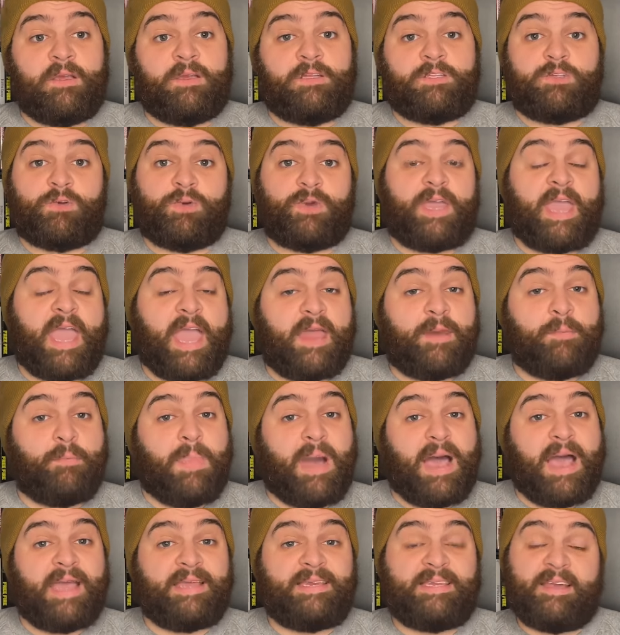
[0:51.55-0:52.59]
So again,
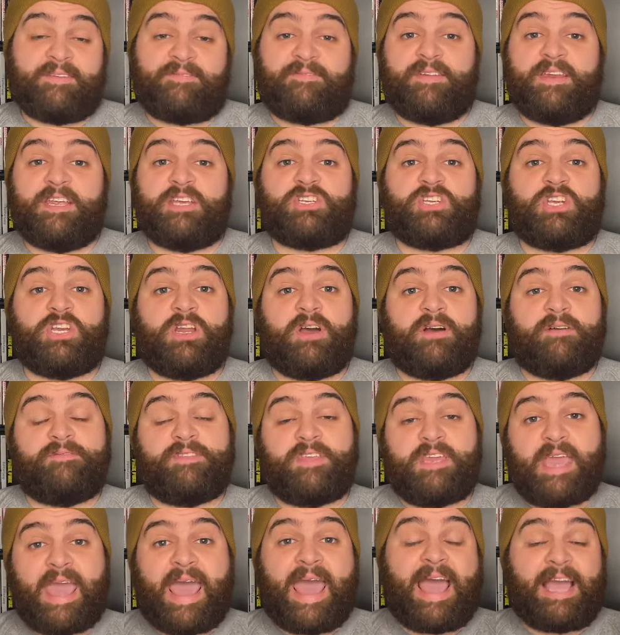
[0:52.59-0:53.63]
my definition of
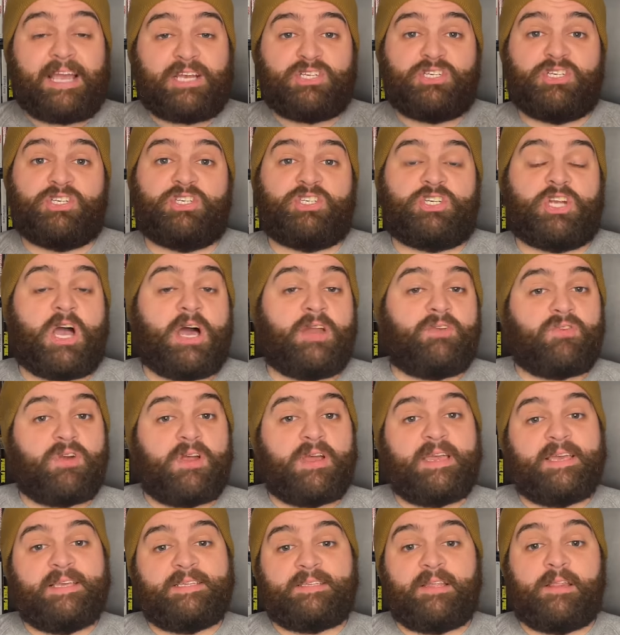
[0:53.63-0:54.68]
the action genre
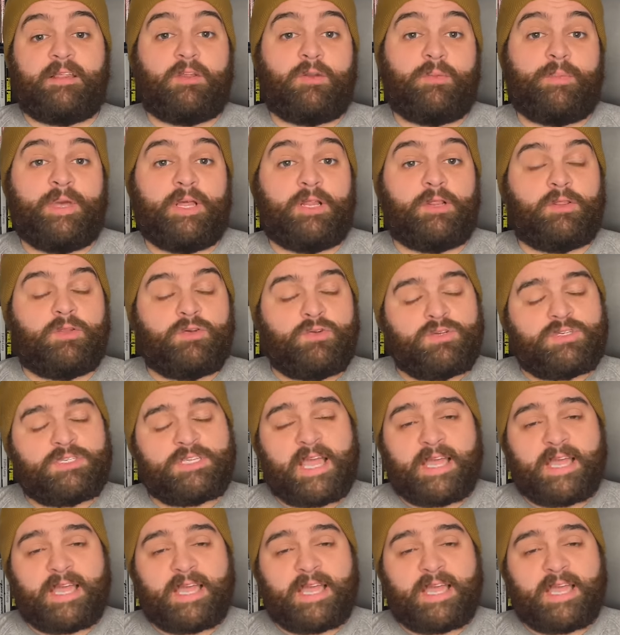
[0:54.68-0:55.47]
is a little bit loose.